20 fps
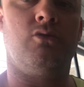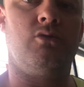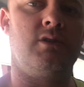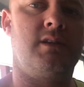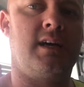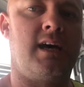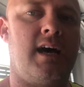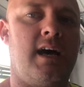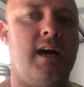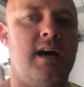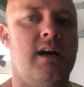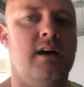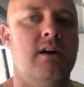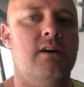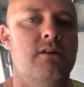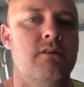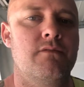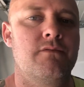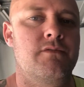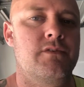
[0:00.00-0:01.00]

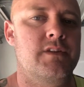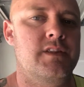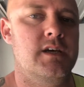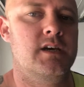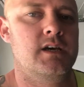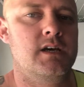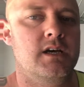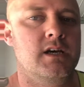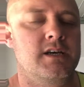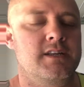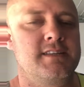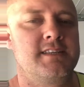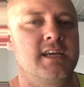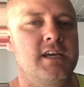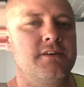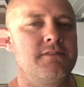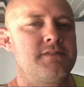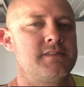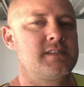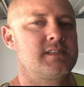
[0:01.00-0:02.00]
for the
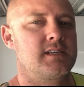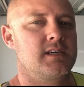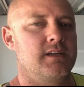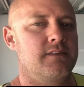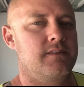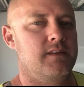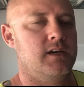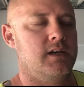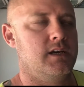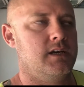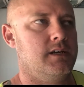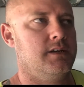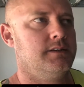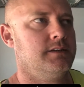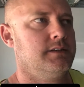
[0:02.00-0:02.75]
diffs and the